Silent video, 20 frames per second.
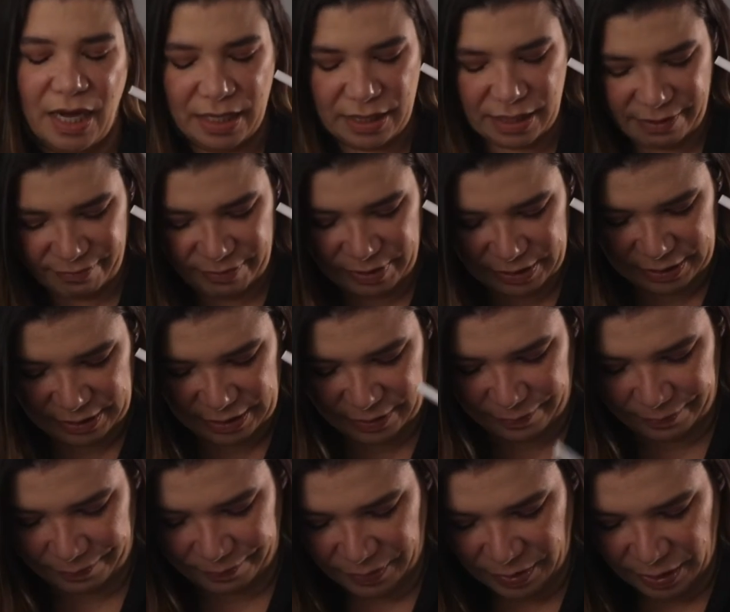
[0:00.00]
I love this thing.
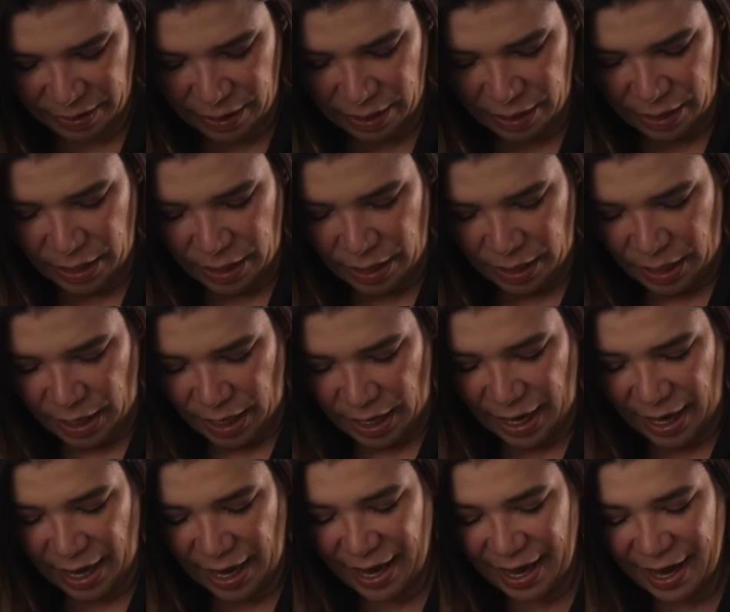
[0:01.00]

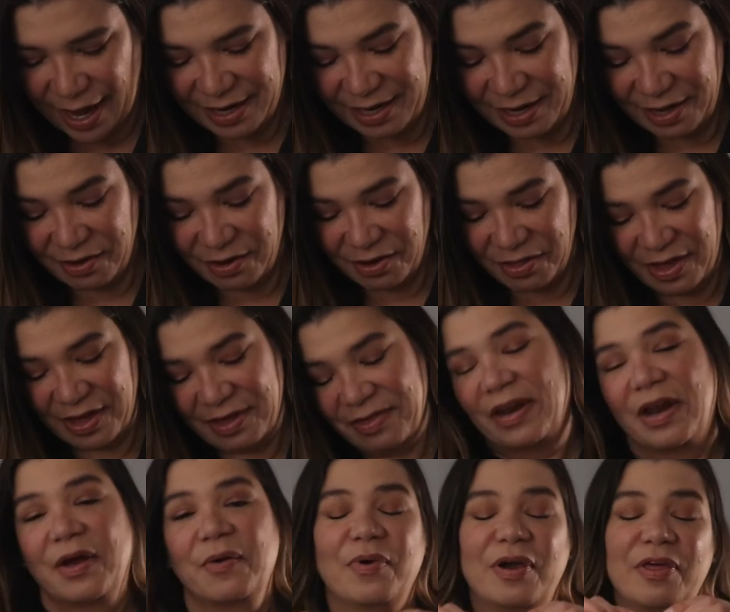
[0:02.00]
Another thing
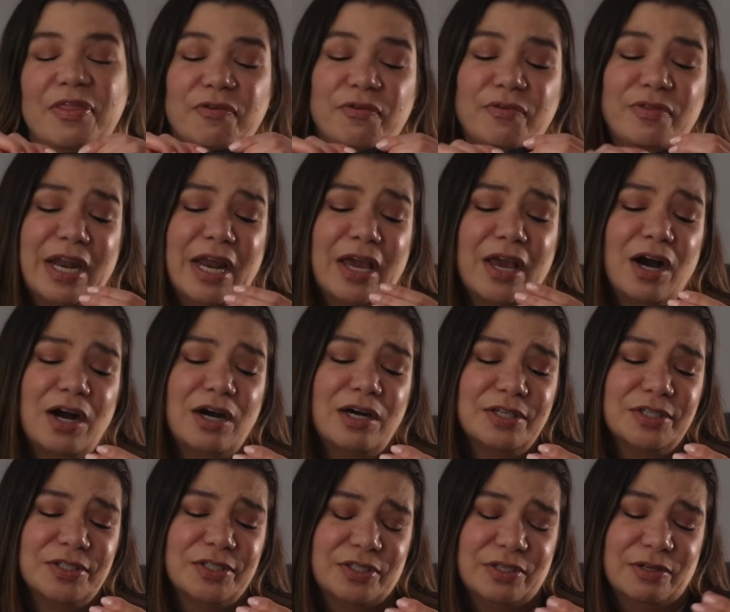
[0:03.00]
that I went through that I
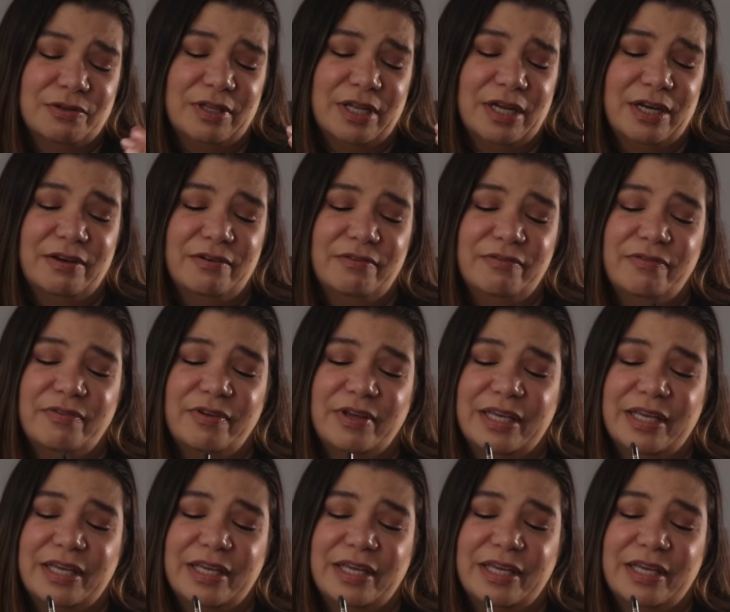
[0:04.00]
also love